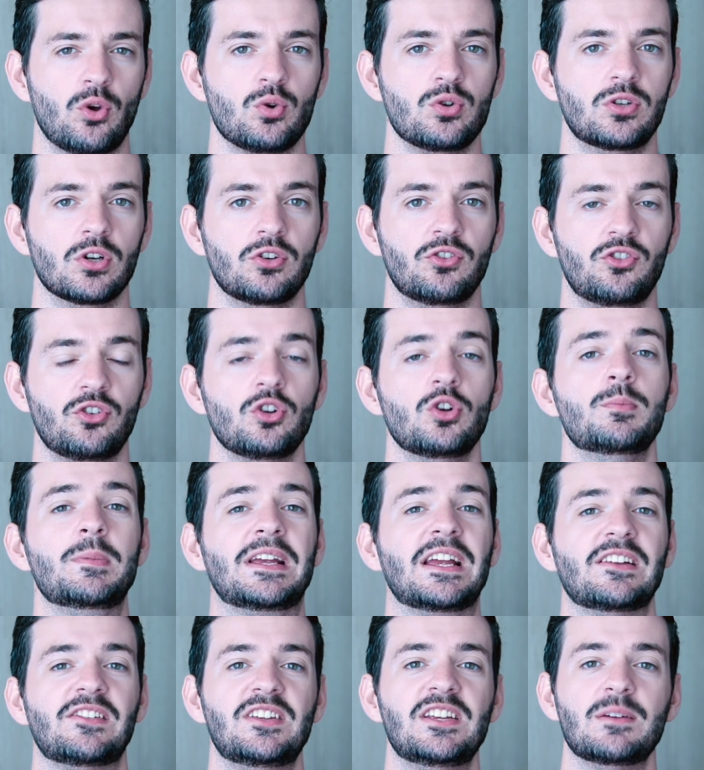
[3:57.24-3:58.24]
so good too,
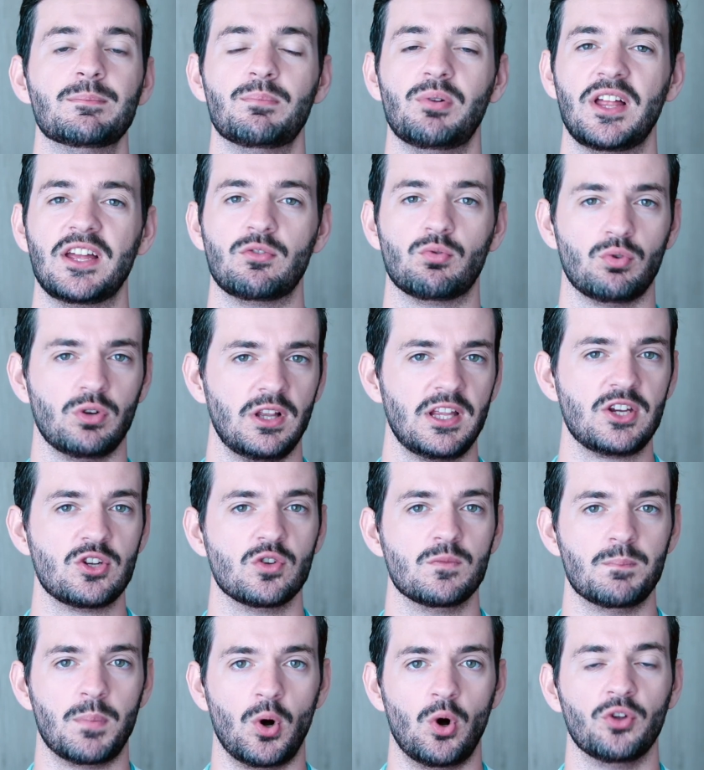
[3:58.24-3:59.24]
because he can play really
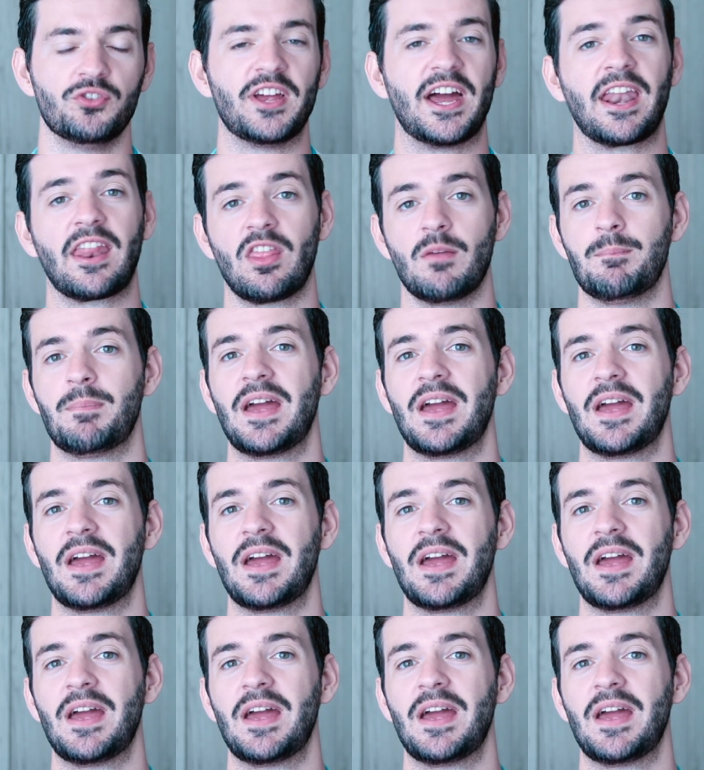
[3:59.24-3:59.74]
good balls out of the